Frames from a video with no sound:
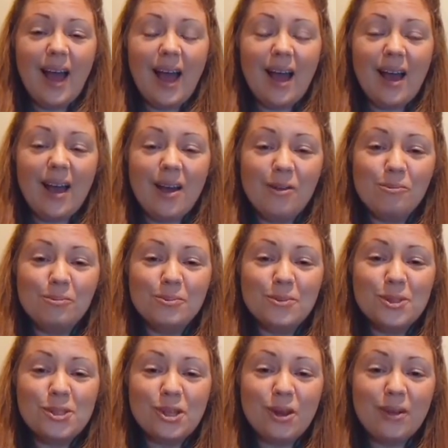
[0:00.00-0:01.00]

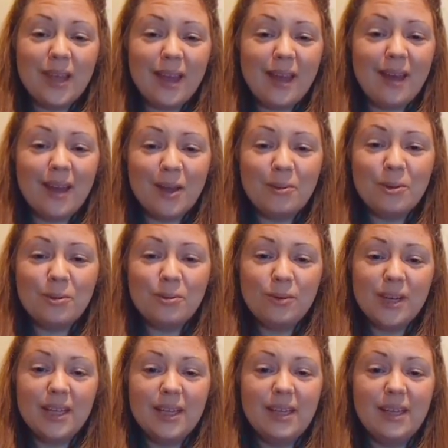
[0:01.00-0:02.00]
So yeah, I would
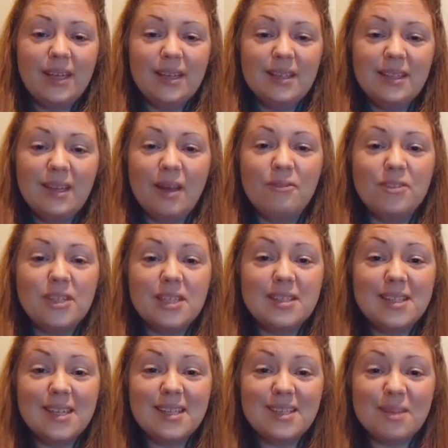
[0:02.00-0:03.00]
really love to
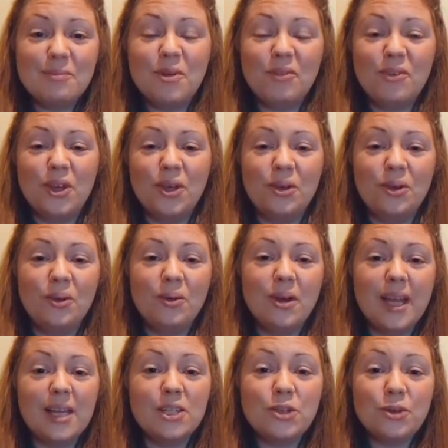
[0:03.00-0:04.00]
see some of you
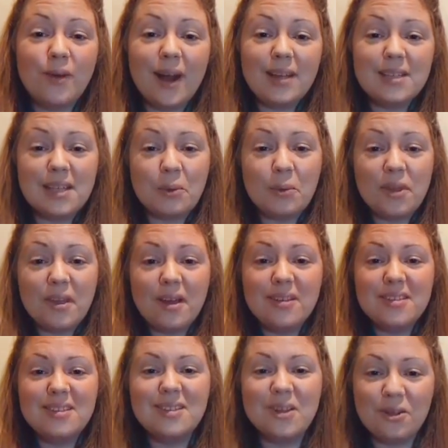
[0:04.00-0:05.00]
interacting with
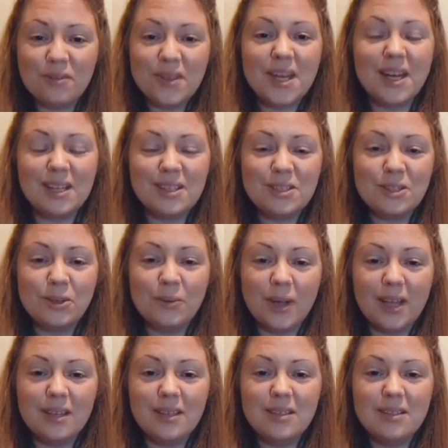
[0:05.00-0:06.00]
us over the next 2
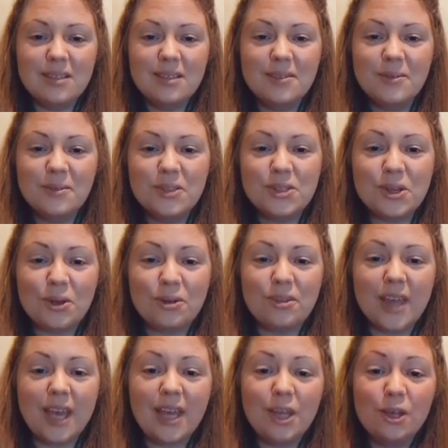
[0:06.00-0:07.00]
weeks. So
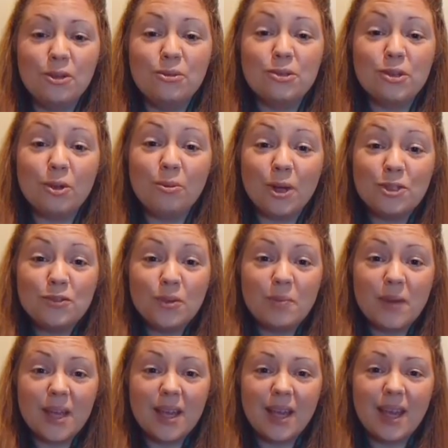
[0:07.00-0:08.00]
thank you so much for
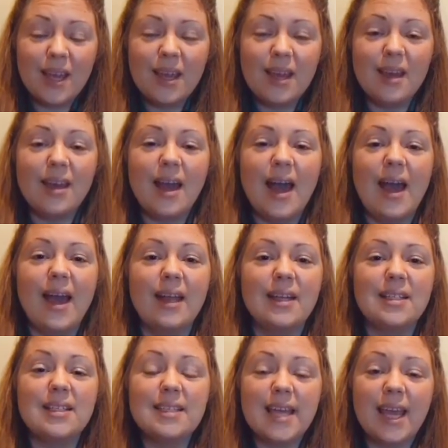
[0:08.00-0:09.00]
being here
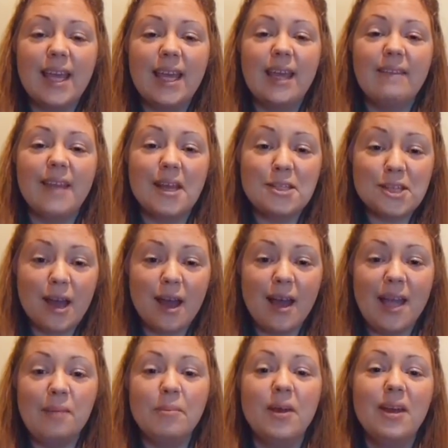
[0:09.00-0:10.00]
and taking that
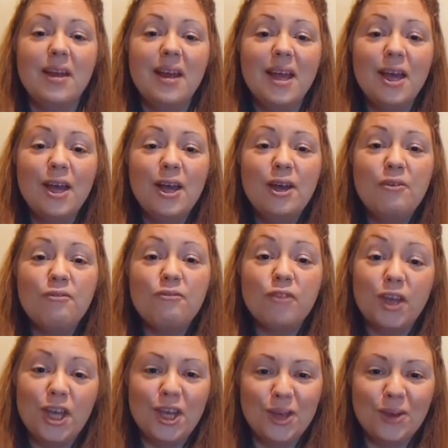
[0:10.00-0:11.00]
time for
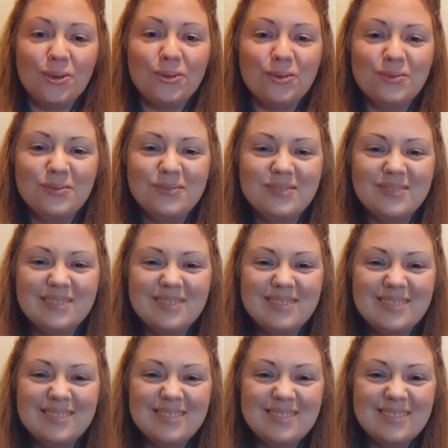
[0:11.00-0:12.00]
you.
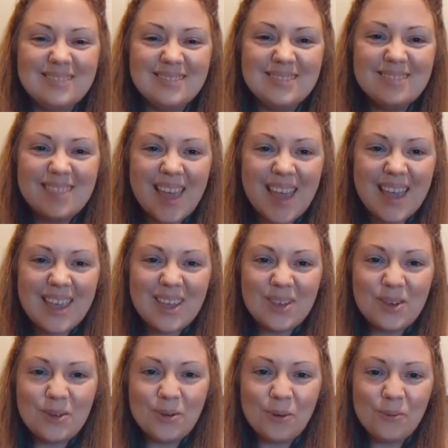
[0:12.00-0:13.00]
Thank
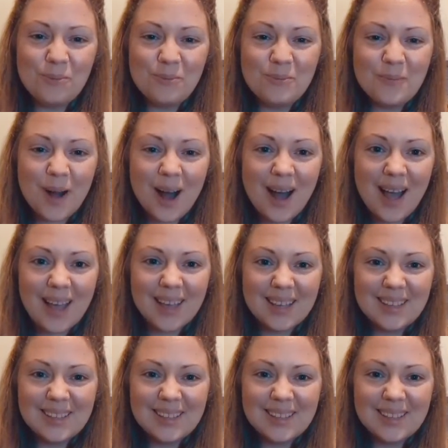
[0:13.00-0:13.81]
you. Bye.